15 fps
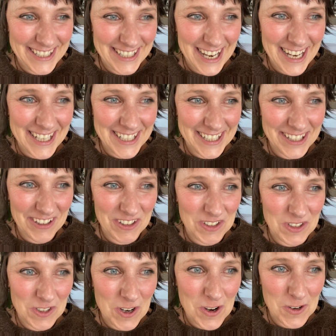takes her
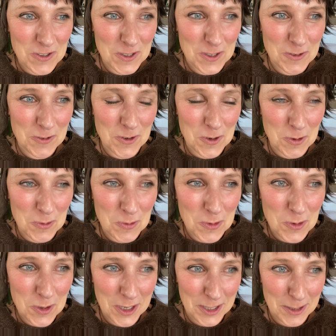dogs for a
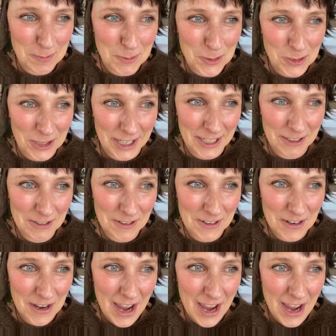walk in the morning